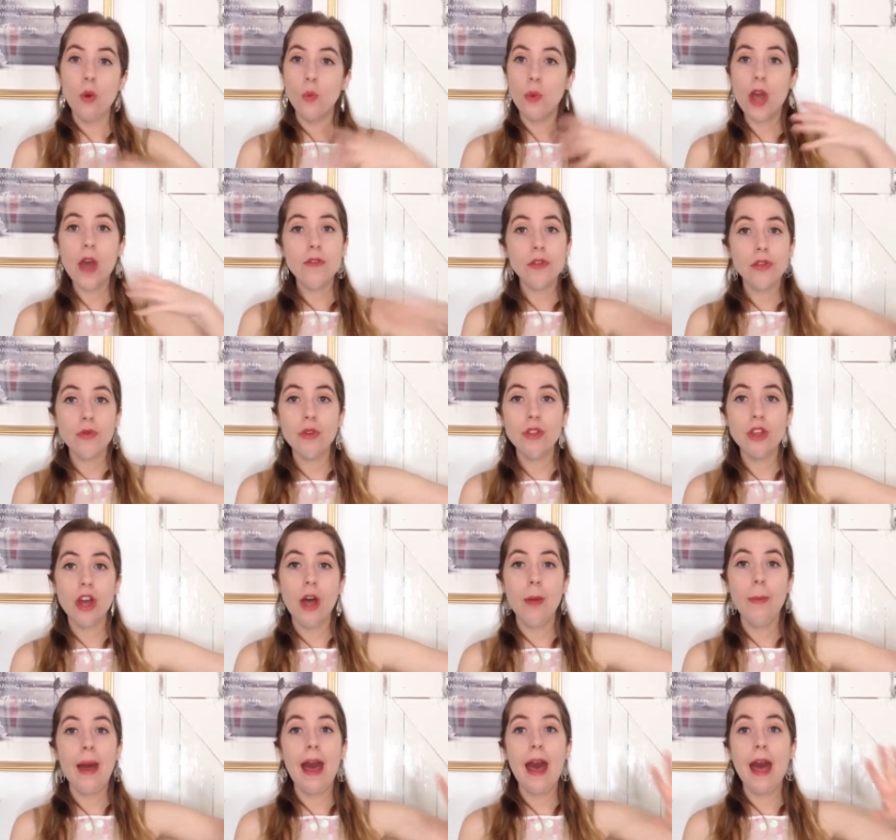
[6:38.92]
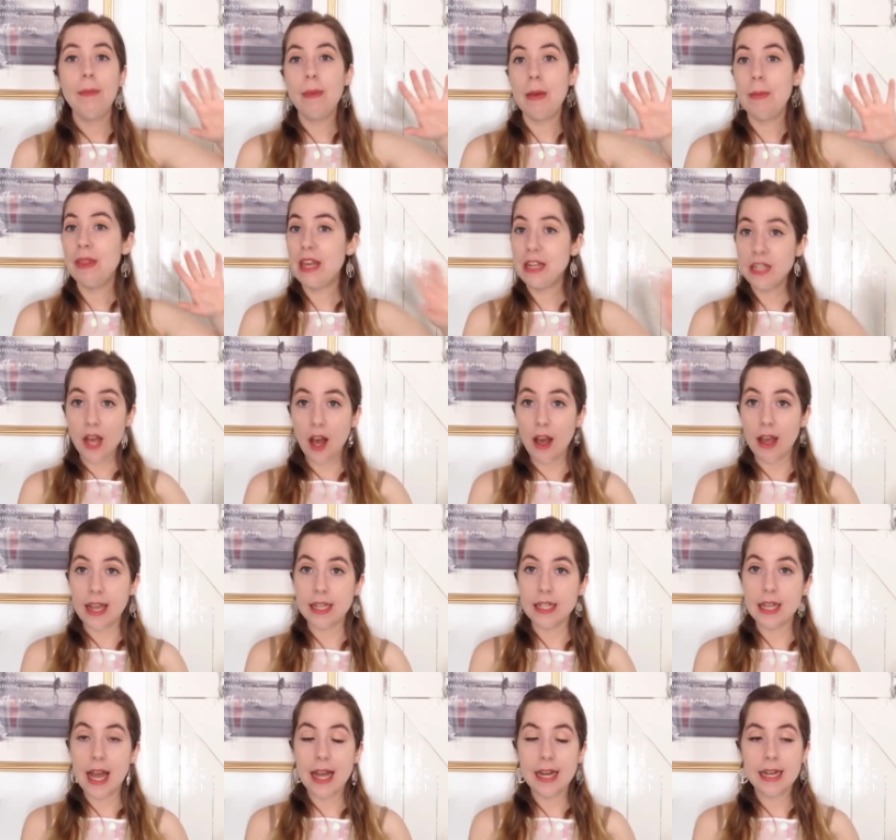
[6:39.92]
We overthrew them and maybe they
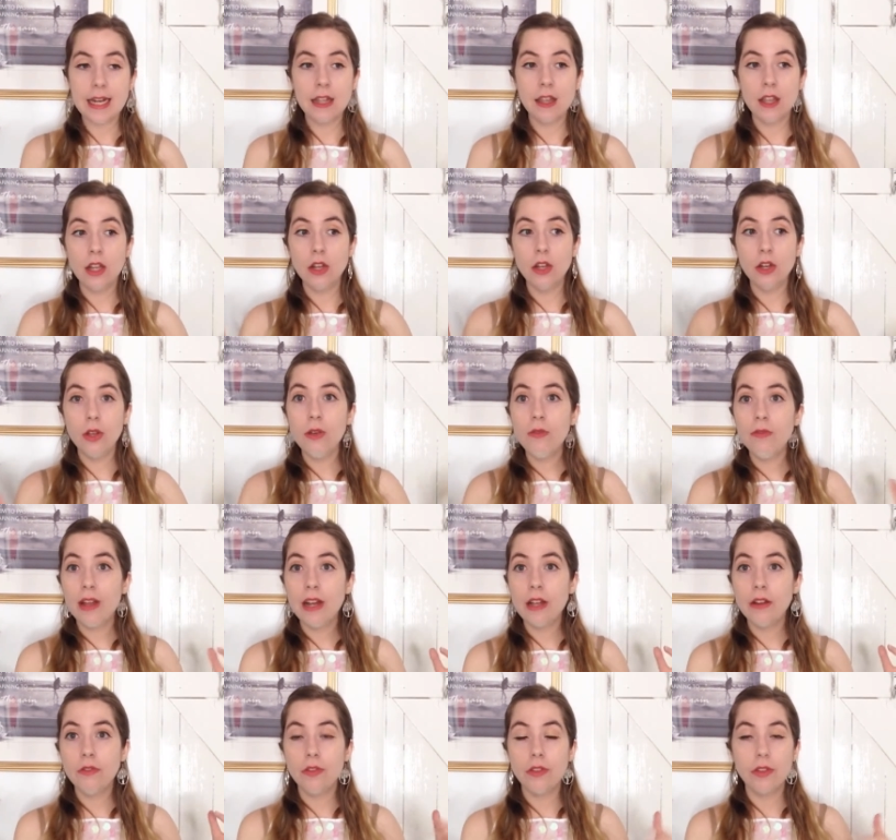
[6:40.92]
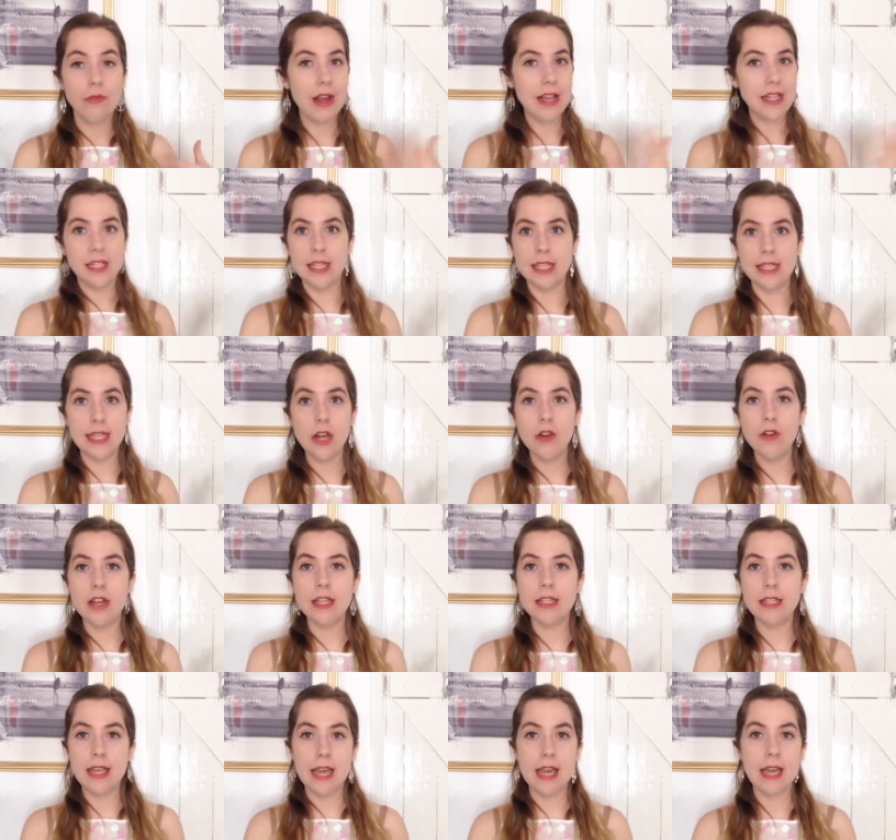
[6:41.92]
died, and the new villain for the rest of the
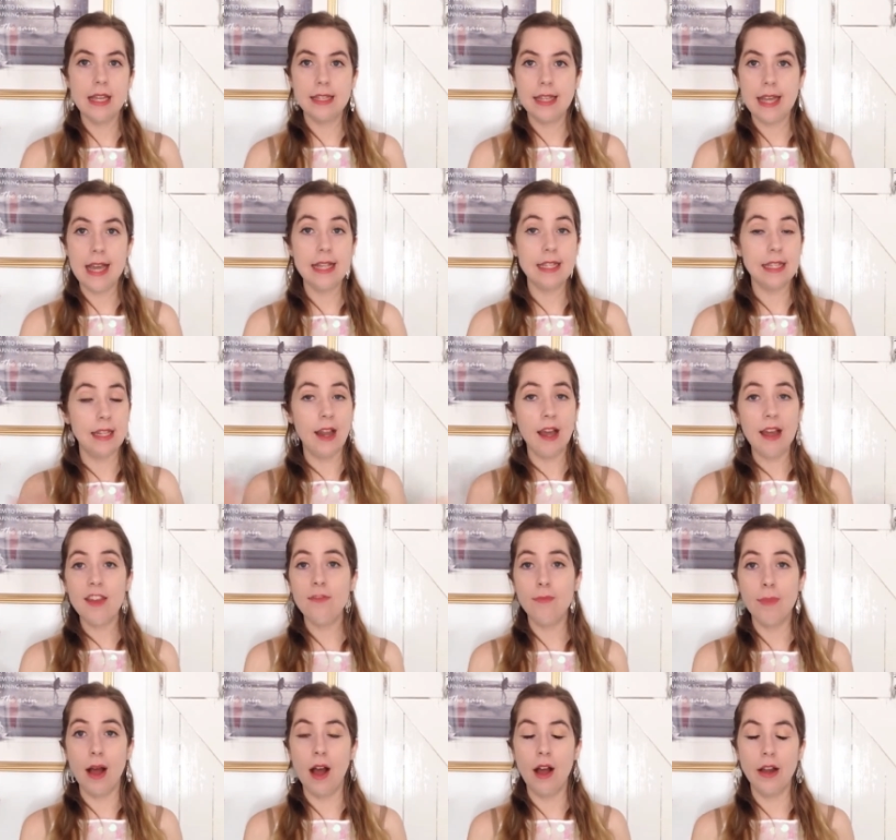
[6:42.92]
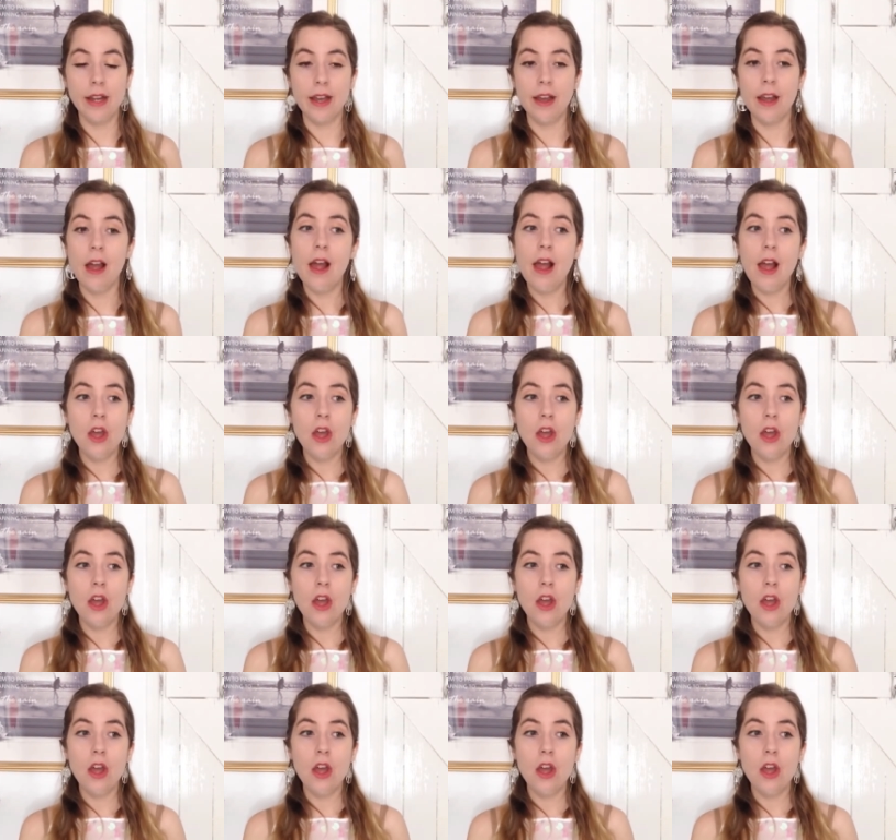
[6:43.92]
series is his life partner,